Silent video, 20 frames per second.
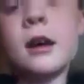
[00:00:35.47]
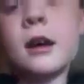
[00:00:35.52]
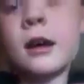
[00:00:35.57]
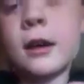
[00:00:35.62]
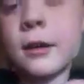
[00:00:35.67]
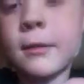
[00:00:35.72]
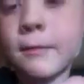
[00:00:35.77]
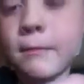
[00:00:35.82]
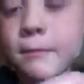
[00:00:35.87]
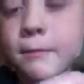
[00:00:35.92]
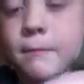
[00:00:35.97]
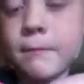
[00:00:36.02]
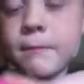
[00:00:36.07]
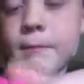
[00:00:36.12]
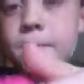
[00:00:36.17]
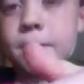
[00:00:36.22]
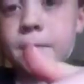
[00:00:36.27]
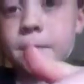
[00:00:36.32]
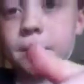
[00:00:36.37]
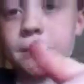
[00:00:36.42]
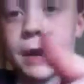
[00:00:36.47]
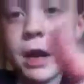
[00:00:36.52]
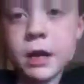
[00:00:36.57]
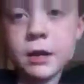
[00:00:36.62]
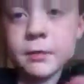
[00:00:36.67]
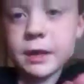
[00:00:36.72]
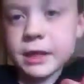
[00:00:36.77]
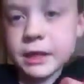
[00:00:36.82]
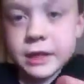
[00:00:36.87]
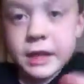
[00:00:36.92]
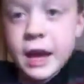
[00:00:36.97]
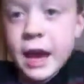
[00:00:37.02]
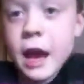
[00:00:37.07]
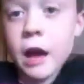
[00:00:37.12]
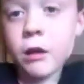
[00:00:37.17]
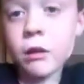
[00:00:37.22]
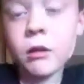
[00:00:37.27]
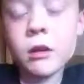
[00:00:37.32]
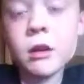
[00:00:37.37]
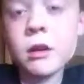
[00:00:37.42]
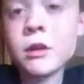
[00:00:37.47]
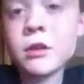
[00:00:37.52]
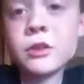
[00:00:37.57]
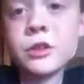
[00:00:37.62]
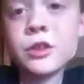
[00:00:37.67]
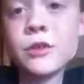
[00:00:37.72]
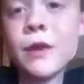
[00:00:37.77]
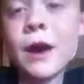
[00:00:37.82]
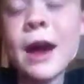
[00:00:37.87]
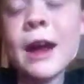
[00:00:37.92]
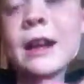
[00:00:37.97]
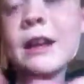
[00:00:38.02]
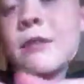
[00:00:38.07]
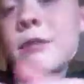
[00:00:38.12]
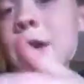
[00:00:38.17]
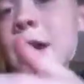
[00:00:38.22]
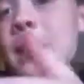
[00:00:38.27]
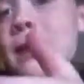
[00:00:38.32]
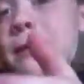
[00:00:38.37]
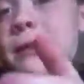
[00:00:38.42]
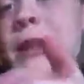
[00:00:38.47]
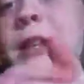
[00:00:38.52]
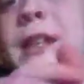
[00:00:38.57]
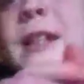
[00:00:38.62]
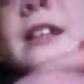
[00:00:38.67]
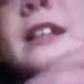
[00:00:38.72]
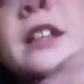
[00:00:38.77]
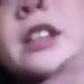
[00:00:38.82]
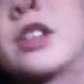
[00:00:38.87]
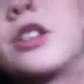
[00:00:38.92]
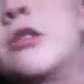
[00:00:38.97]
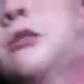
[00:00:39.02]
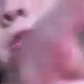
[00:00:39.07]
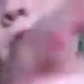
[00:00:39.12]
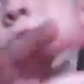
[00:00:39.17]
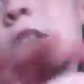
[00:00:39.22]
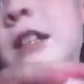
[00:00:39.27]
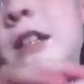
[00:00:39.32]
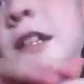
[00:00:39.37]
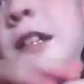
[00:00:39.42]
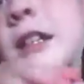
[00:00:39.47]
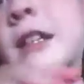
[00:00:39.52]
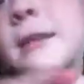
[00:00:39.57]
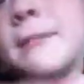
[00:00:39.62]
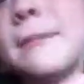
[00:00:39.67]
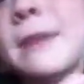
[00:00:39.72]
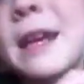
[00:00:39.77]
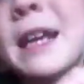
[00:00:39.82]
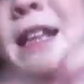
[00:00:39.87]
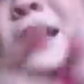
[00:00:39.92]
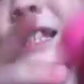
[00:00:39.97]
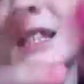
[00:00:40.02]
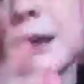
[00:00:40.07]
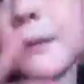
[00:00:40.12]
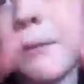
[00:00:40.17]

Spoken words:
how to make the owl. So anyway, what you need to do is you need to make this